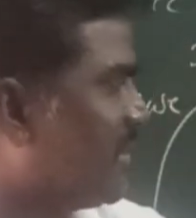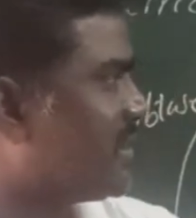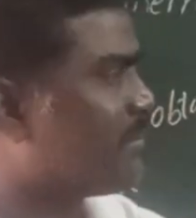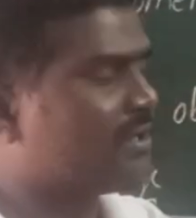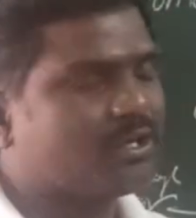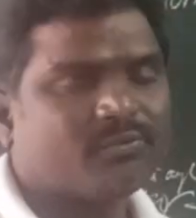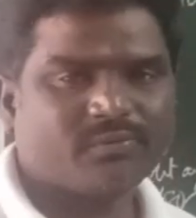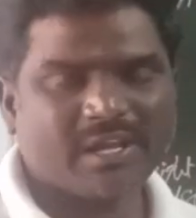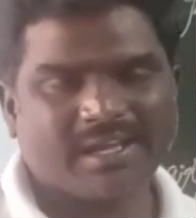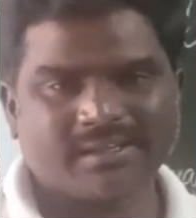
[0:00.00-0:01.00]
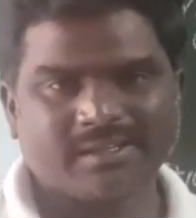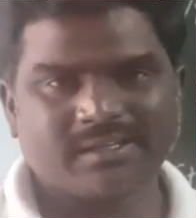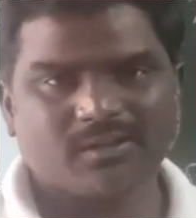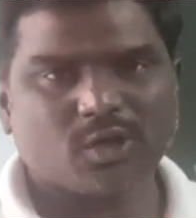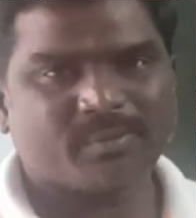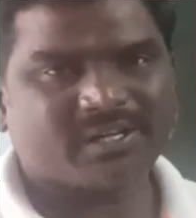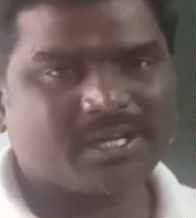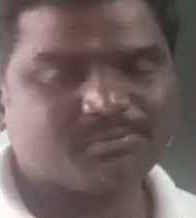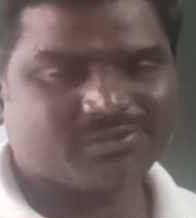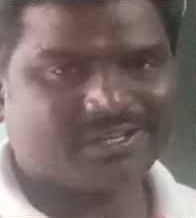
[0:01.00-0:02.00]
measurement of angle. How many
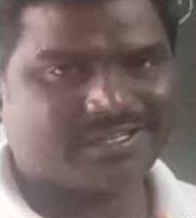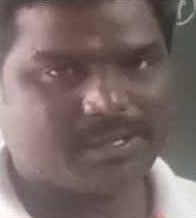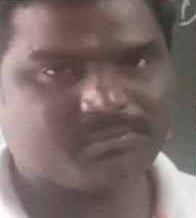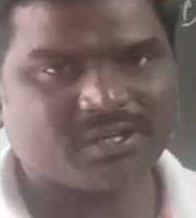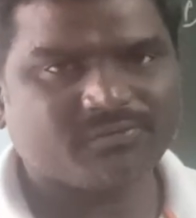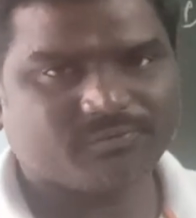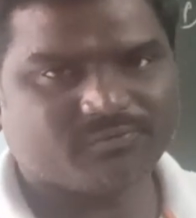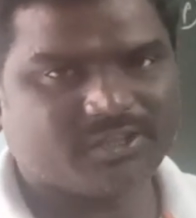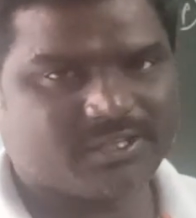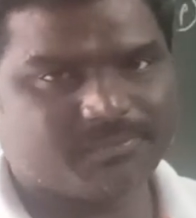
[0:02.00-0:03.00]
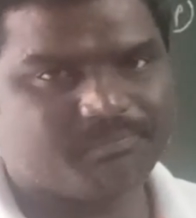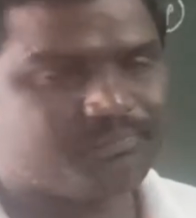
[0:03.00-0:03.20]
types? 3 types are there.